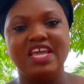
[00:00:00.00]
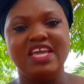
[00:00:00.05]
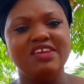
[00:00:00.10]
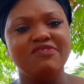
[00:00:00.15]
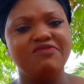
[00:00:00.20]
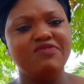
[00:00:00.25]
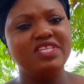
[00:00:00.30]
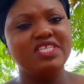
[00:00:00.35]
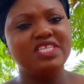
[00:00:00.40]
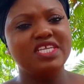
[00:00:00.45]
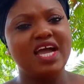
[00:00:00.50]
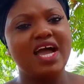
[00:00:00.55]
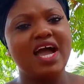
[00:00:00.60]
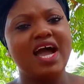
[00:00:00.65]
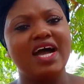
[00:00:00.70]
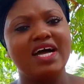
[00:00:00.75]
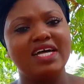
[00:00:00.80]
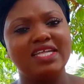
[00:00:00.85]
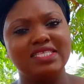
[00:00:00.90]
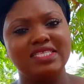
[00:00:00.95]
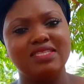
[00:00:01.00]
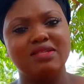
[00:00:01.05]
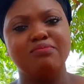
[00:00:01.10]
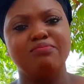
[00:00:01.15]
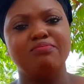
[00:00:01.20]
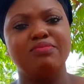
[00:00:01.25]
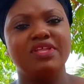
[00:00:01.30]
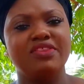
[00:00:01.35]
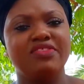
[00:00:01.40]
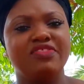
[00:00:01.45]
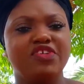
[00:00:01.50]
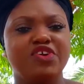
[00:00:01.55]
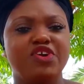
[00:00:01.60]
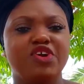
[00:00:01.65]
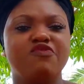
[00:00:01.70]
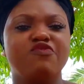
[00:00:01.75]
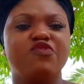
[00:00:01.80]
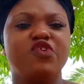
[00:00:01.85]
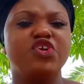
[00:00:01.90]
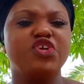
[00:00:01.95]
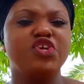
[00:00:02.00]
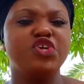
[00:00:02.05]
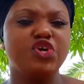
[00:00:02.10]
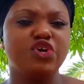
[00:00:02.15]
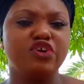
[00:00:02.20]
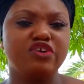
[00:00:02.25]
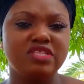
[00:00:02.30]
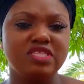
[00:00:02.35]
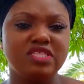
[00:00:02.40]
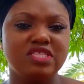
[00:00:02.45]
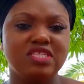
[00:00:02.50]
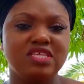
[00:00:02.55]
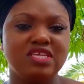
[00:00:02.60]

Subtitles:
If it has been there for years,